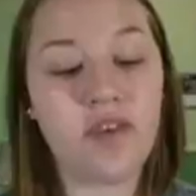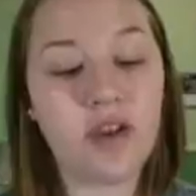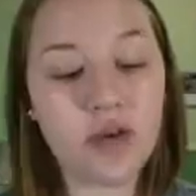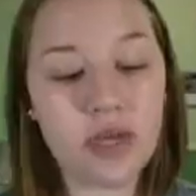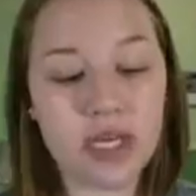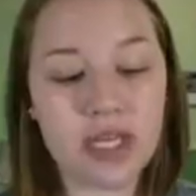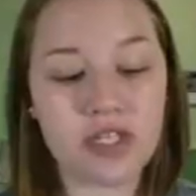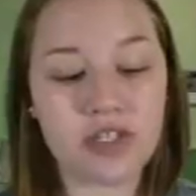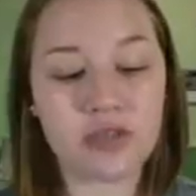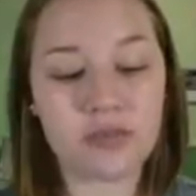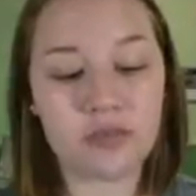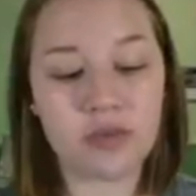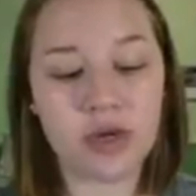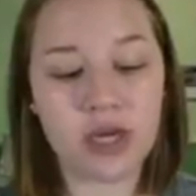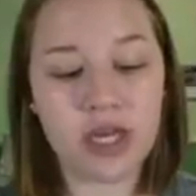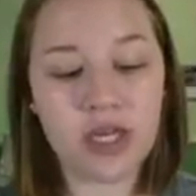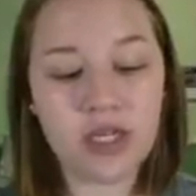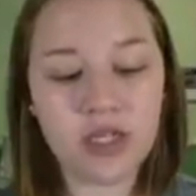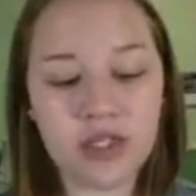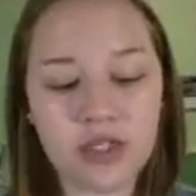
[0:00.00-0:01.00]
foundation
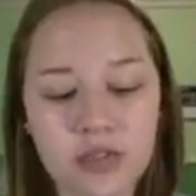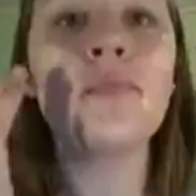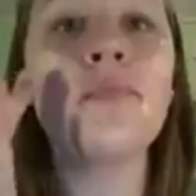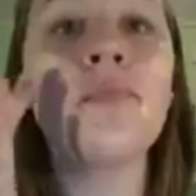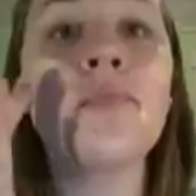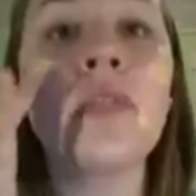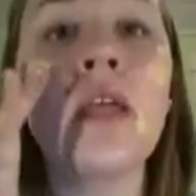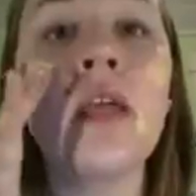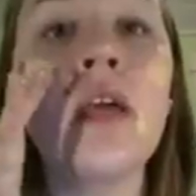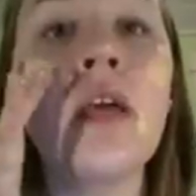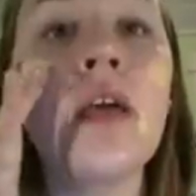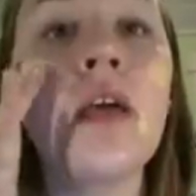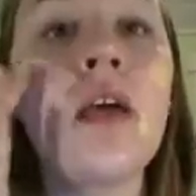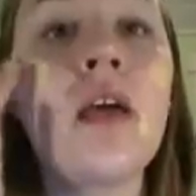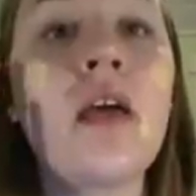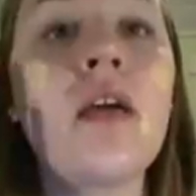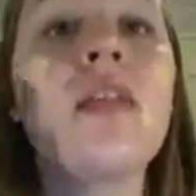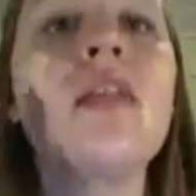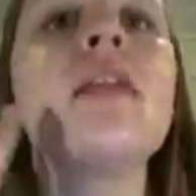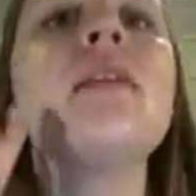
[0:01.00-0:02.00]
brush.
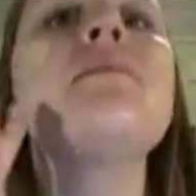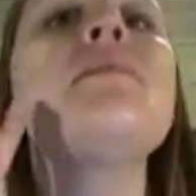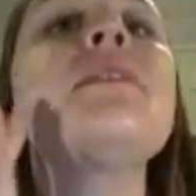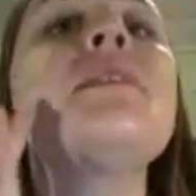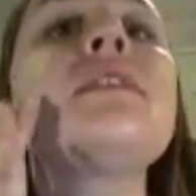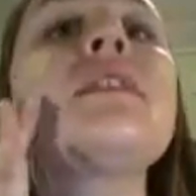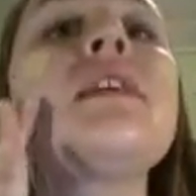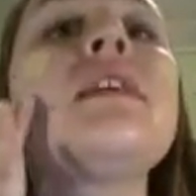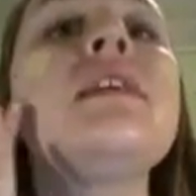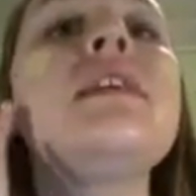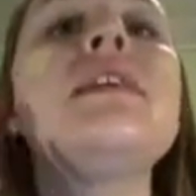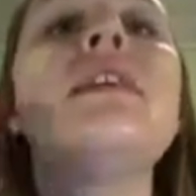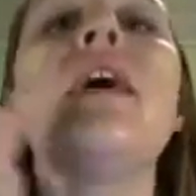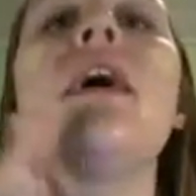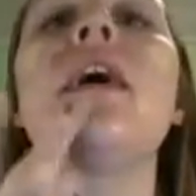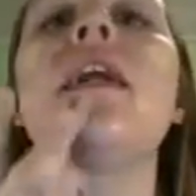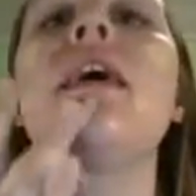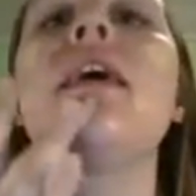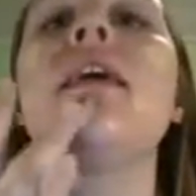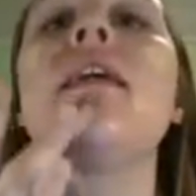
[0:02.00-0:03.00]
Then I'm just going to
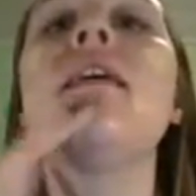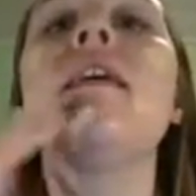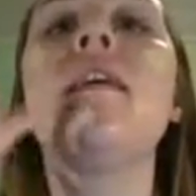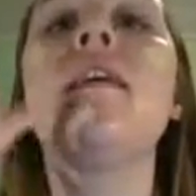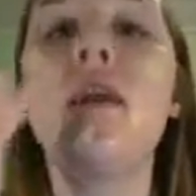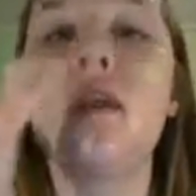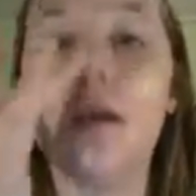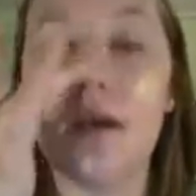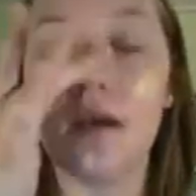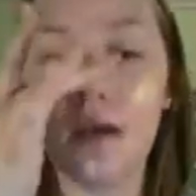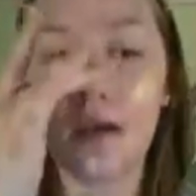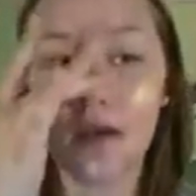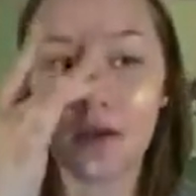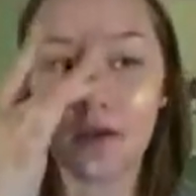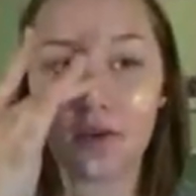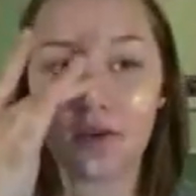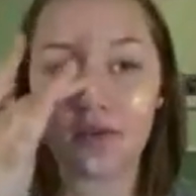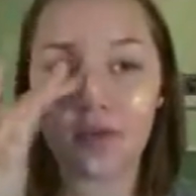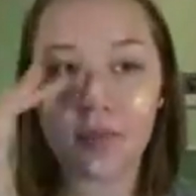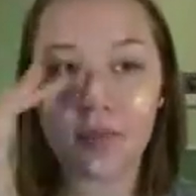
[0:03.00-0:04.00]
dot it
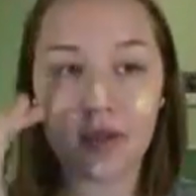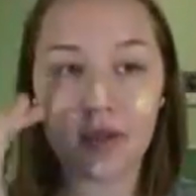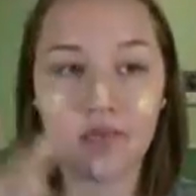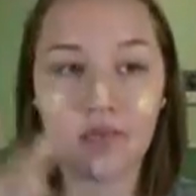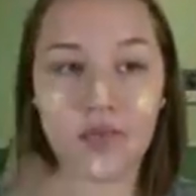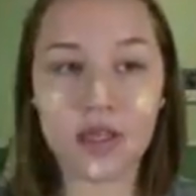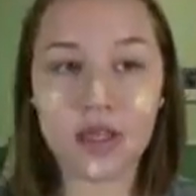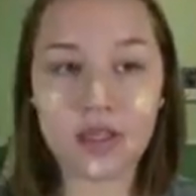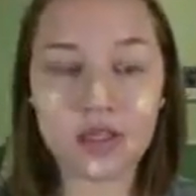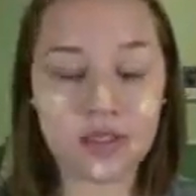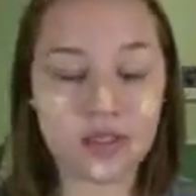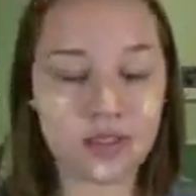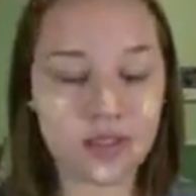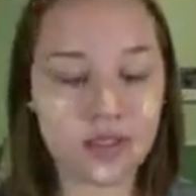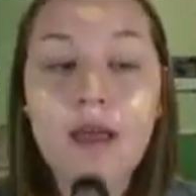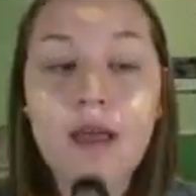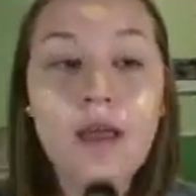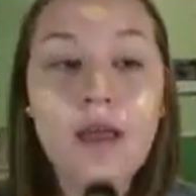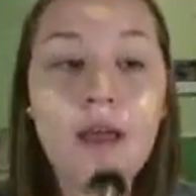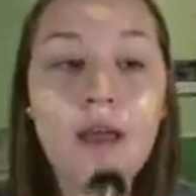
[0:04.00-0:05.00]
all over my face.
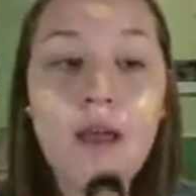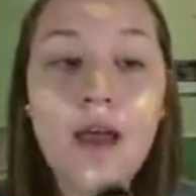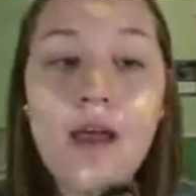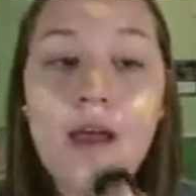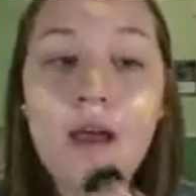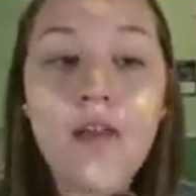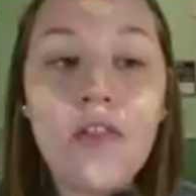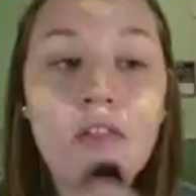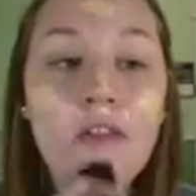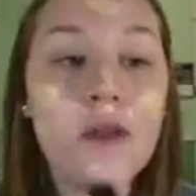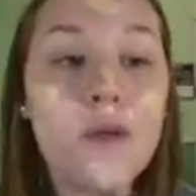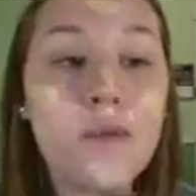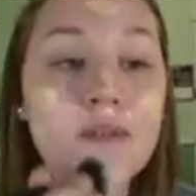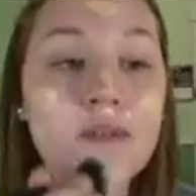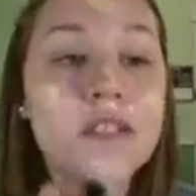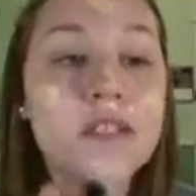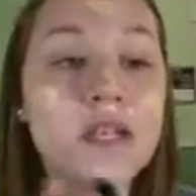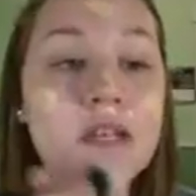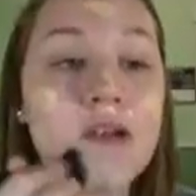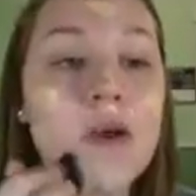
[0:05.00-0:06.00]
And then I'm
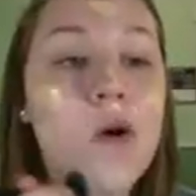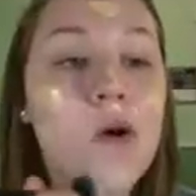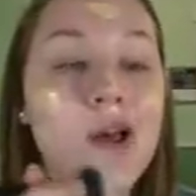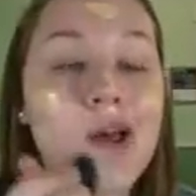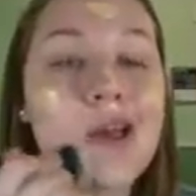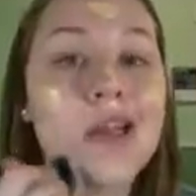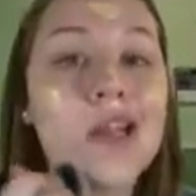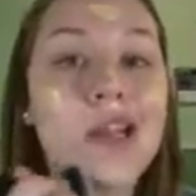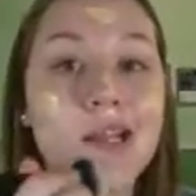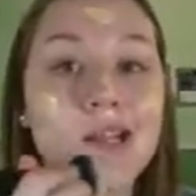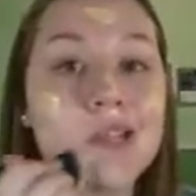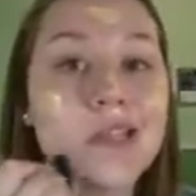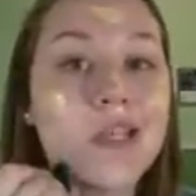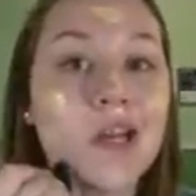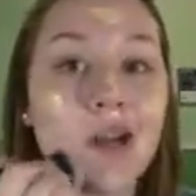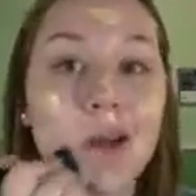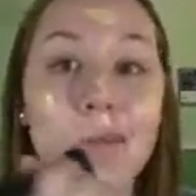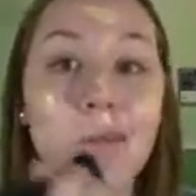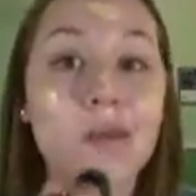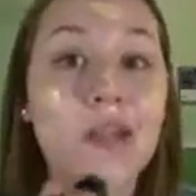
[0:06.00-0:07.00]
just going to go ahead and
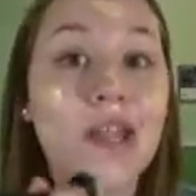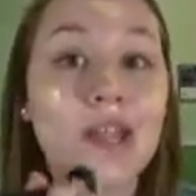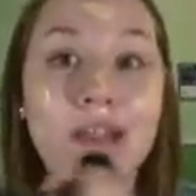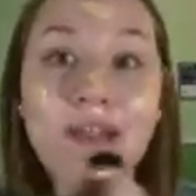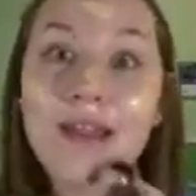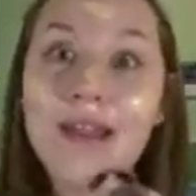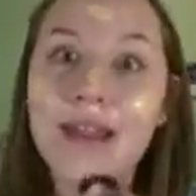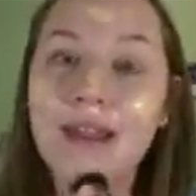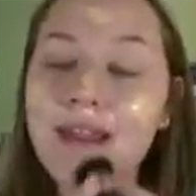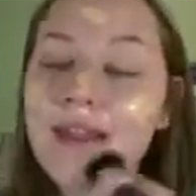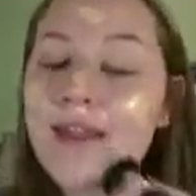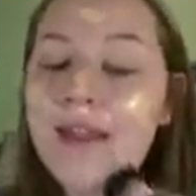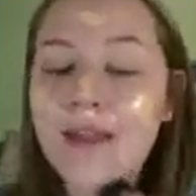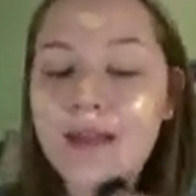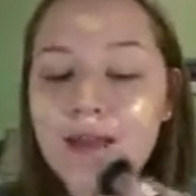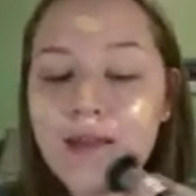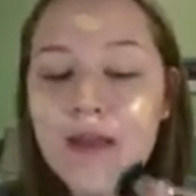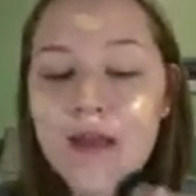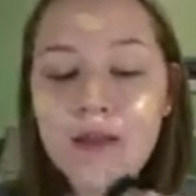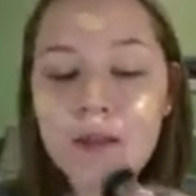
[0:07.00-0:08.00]
start blending it
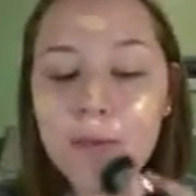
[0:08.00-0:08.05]
in.